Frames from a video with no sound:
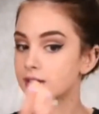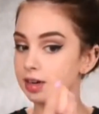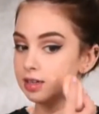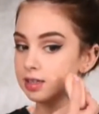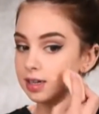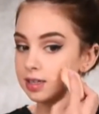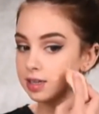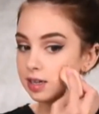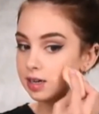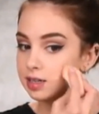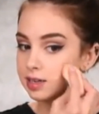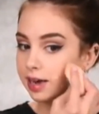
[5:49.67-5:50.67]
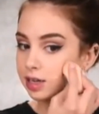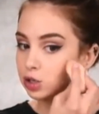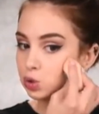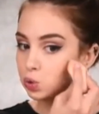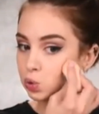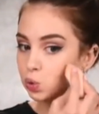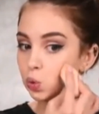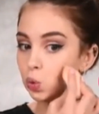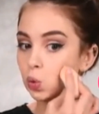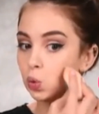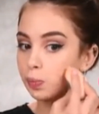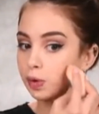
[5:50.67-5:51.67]
And this concealer is like
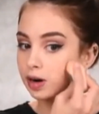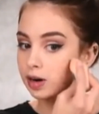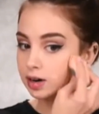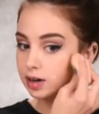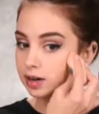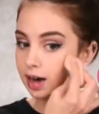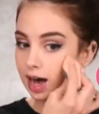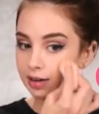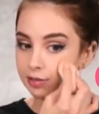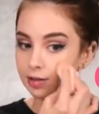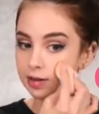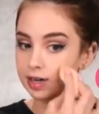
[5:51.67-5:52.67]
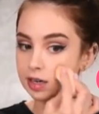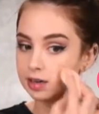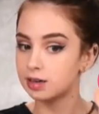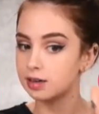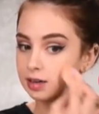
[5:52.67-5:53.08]
super covering.